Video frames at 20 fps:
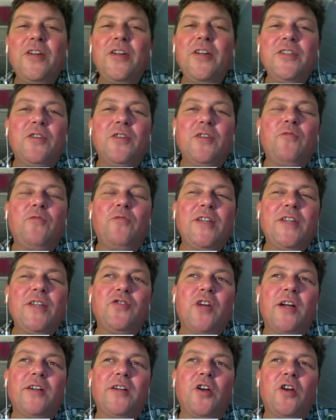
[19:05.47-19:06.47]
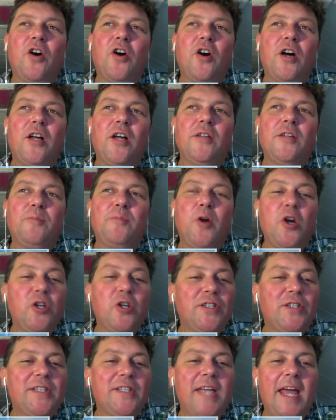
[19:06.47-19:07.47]
a restaurant called Per
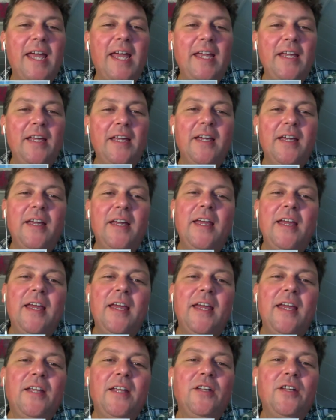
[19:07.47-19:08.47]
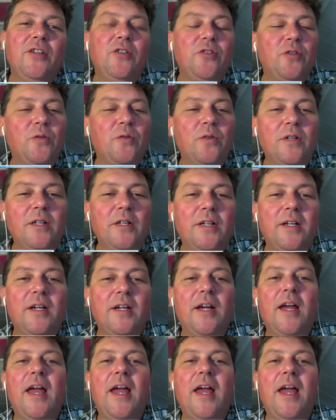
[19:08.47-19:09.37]
Se in New York.